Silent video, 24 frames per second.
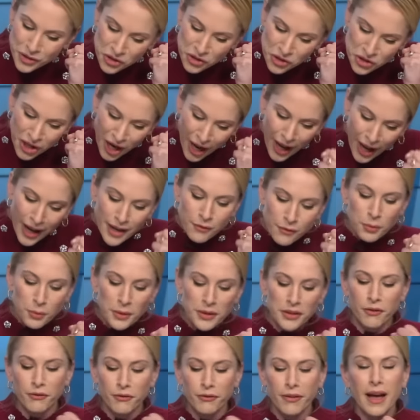jive
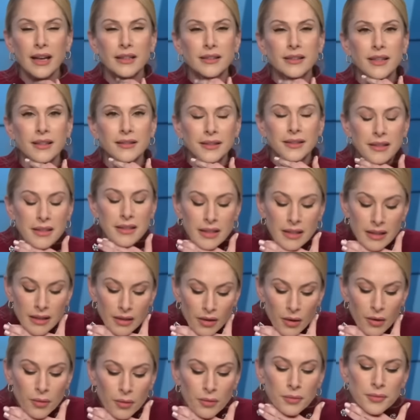with the fact that
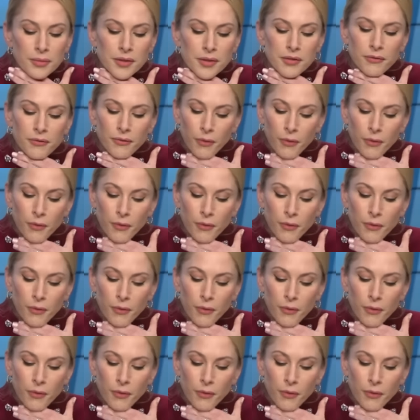Latinos